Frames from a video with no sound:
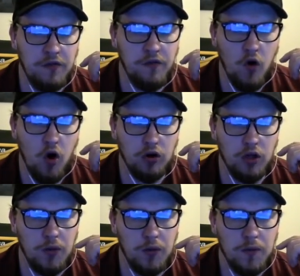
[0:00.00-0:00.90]

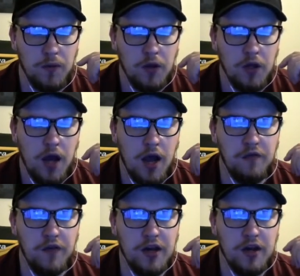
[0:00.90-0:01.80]
fallen, I
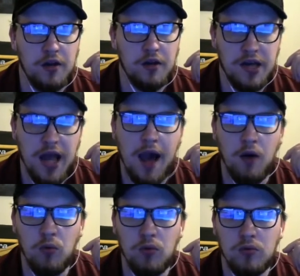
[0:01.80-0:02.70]
think
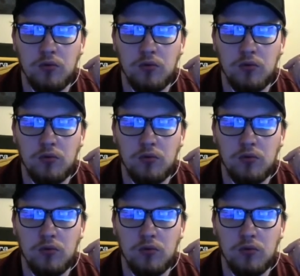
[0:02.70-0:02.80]
now